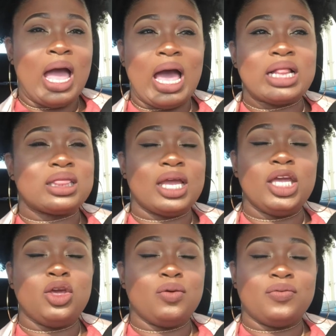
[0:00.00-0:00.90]
I
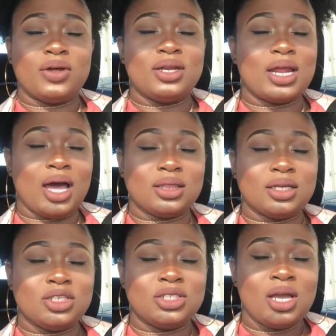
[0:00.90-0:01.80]
thank you for
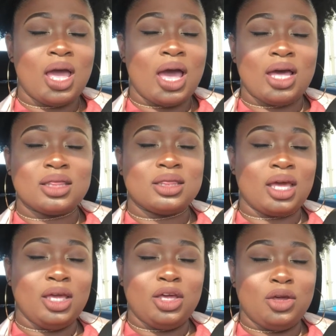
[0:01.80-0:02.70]
knowledge. I
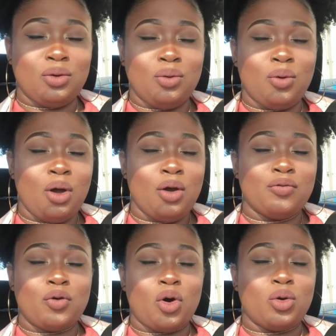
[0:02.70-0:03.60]
thank you
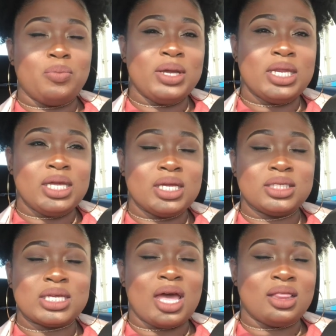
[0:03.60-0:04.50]
for
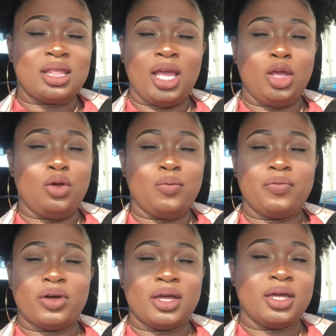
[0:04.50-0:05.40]
obedience. I thank you
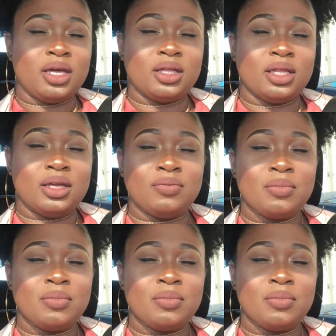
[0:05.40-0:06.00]
for healing.